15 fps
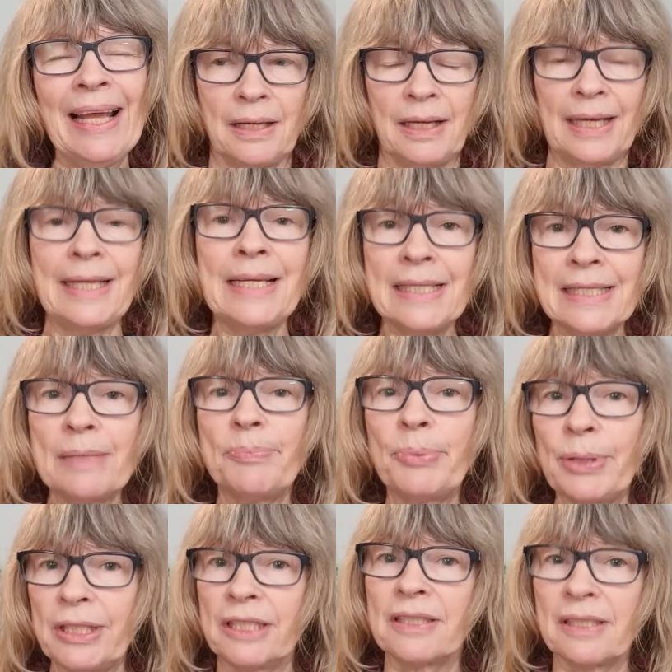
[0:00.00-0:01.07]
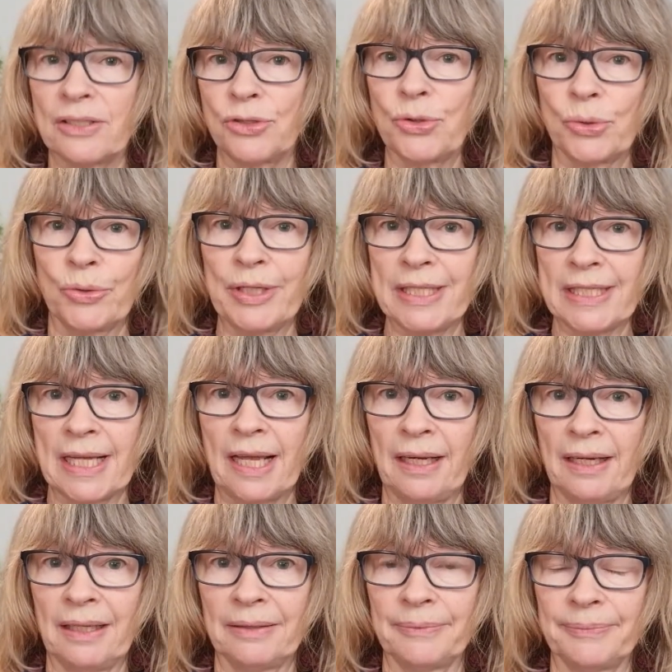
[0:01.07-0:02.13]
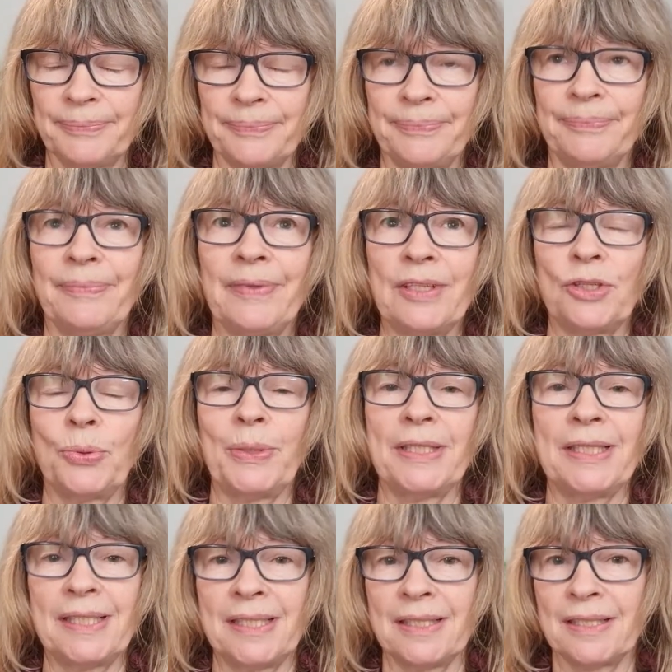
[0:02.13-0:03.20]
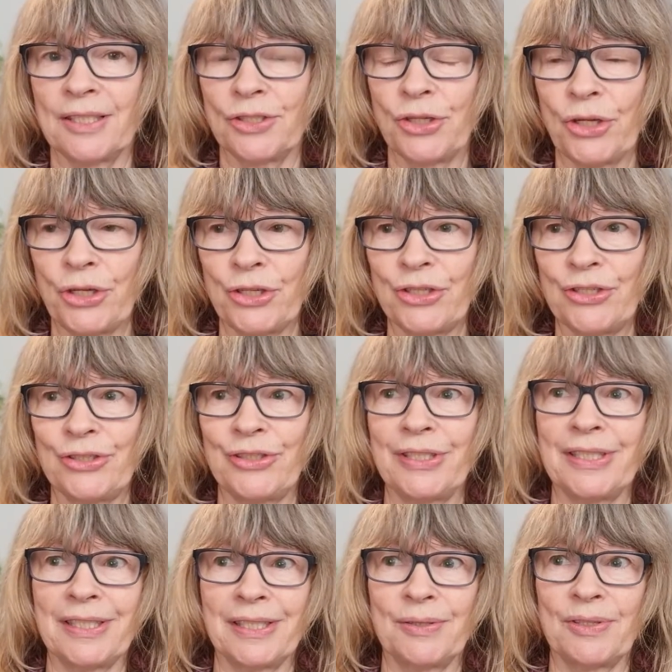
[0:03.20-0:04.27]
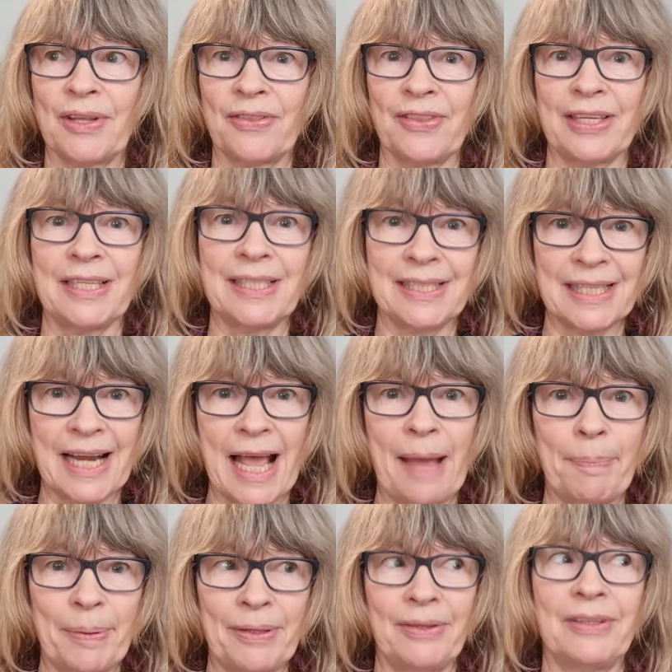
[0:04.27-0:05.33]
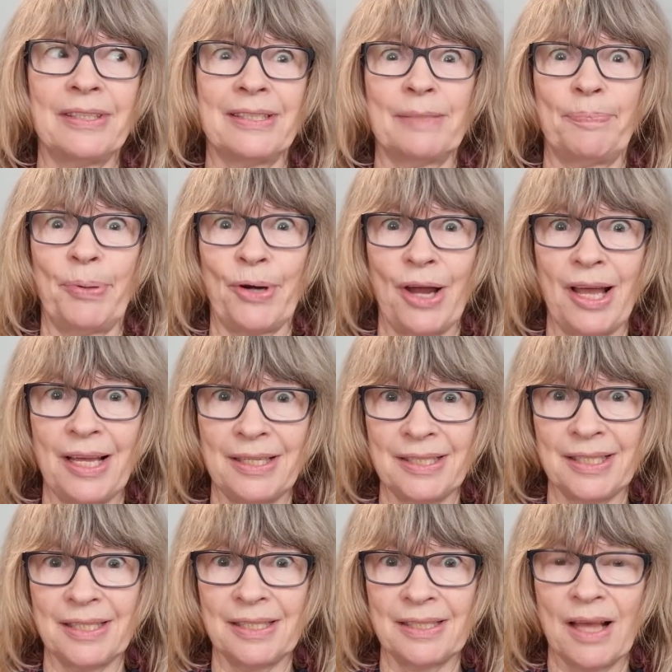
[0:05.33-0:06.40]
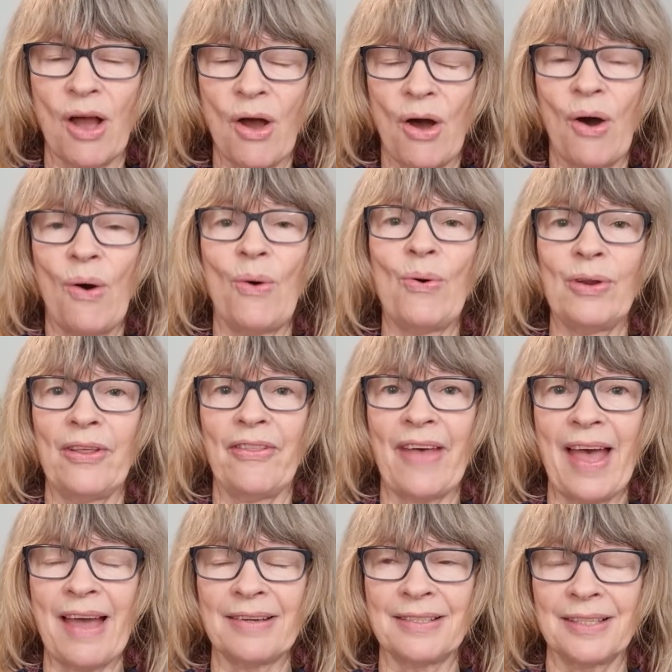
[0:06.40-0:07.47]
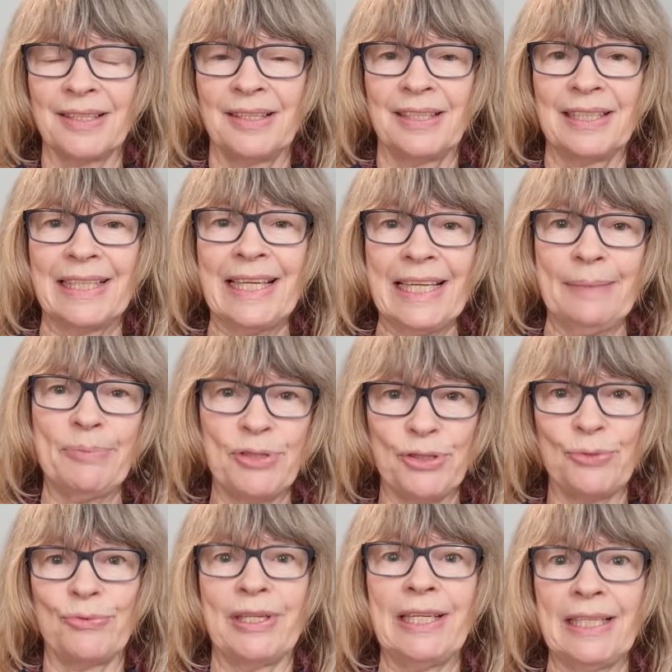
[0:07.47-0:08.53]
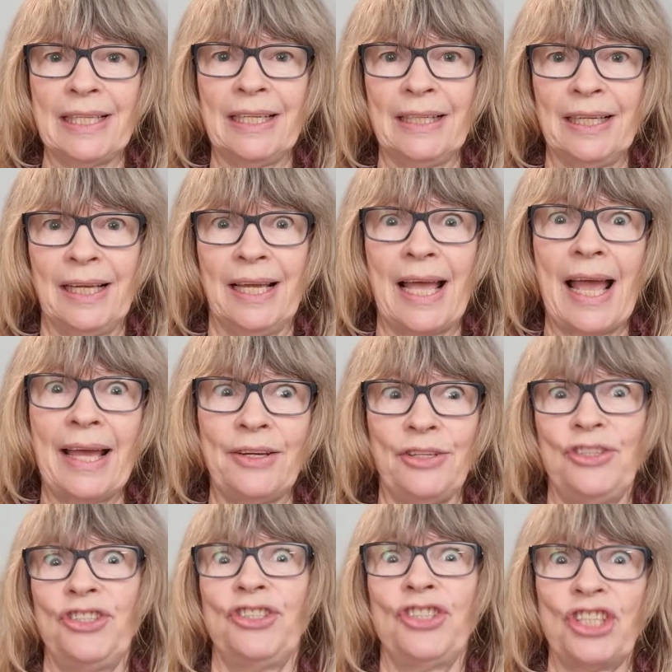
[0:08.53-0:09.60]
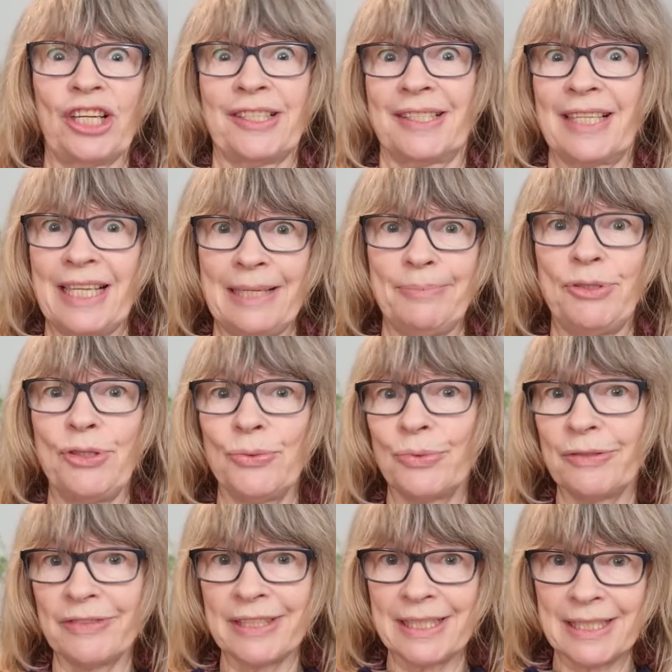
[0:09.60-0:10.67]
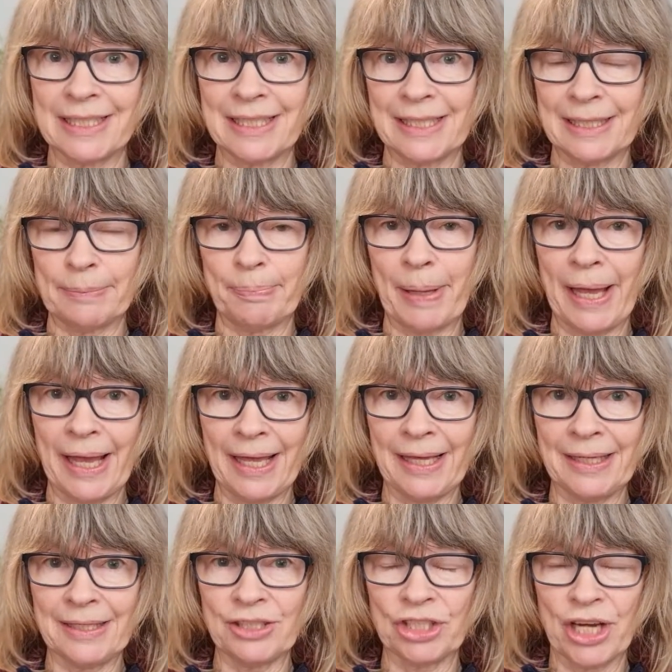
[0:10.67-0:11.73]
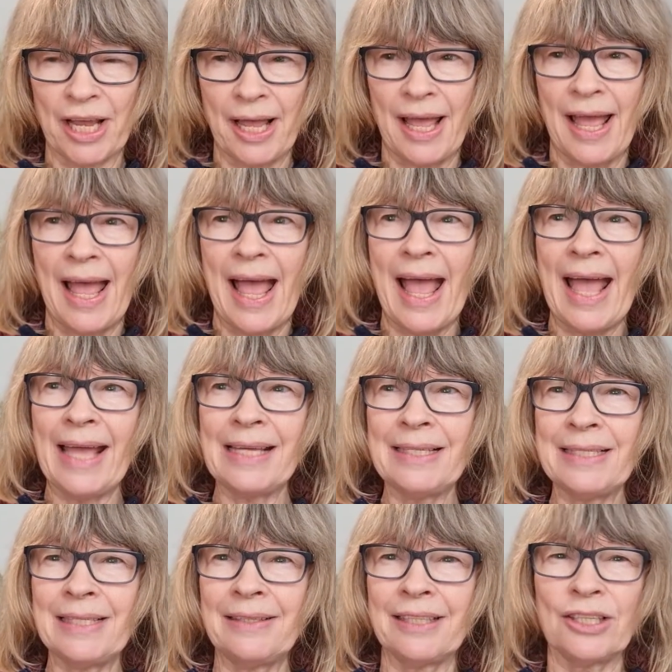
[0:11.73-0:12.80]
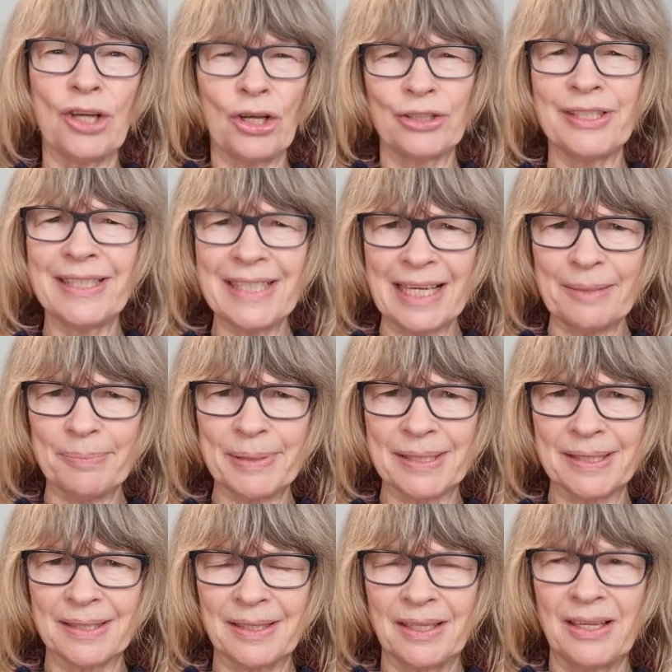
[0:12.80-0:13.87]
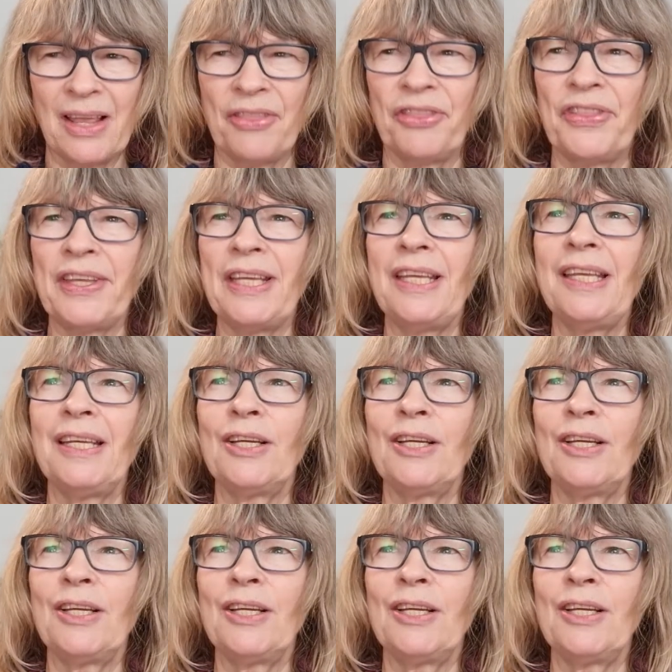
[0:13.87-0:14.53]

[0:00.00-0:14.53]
He is a brilliant storyteller. The twists, the turns, the things that happen, the surprises, all of that keeps you reading and just keeps you riveted to the page. And the concepts, the